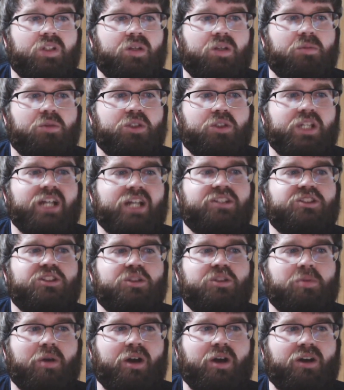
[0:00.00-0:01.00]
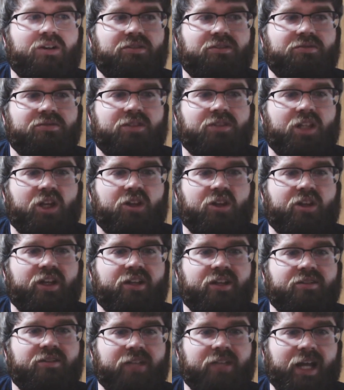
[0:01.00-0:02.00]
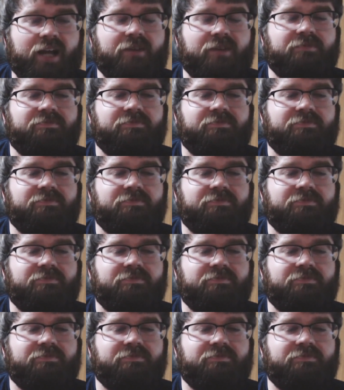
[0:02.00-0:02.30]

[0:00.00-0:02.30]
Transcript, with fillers: Protection spell, clearly. Yeah.